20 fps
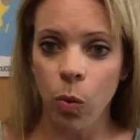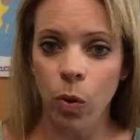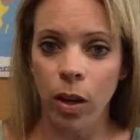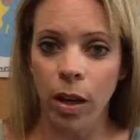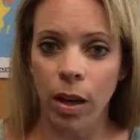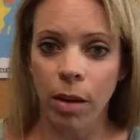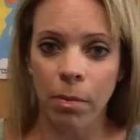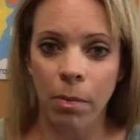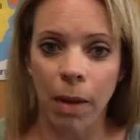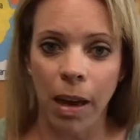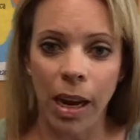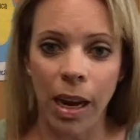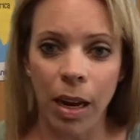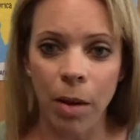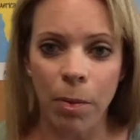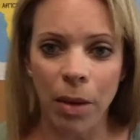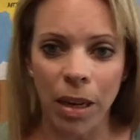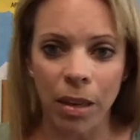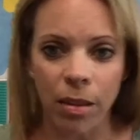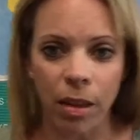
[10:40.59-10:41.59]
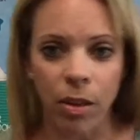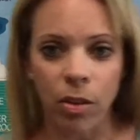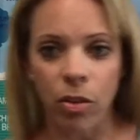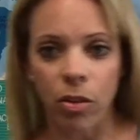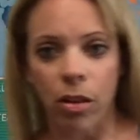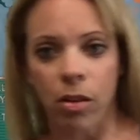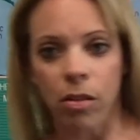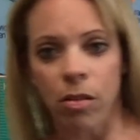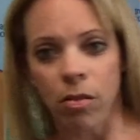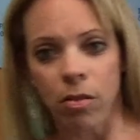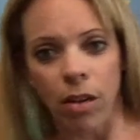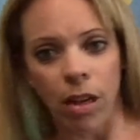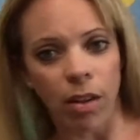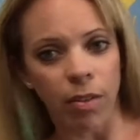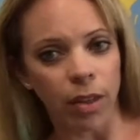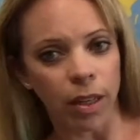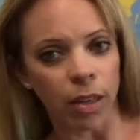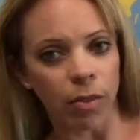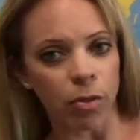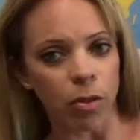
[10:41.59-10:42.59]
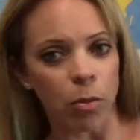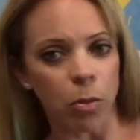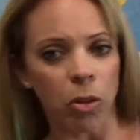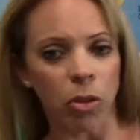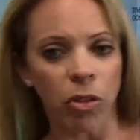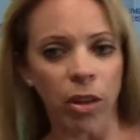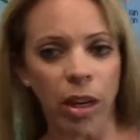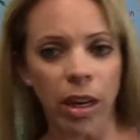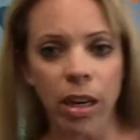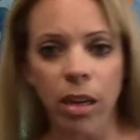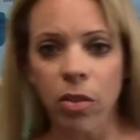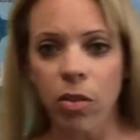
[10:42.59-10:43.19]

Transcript: in mine because I don't have a comfortable chair,